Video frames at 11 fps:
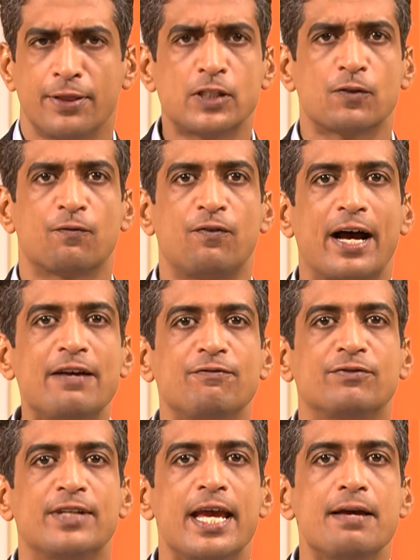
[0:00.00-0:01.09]
This
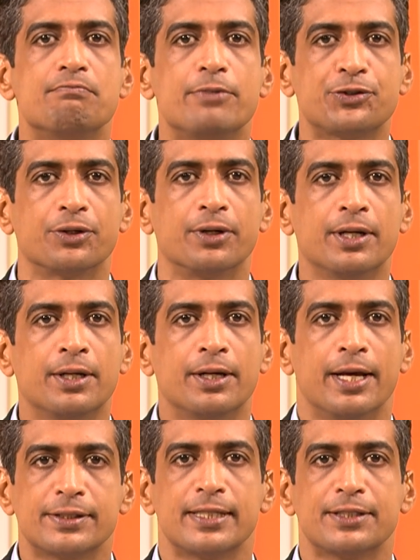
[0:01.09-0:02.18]
five-day mission
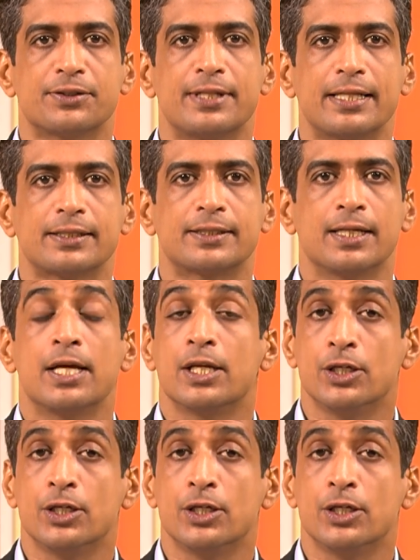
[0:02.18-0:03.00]
is set to test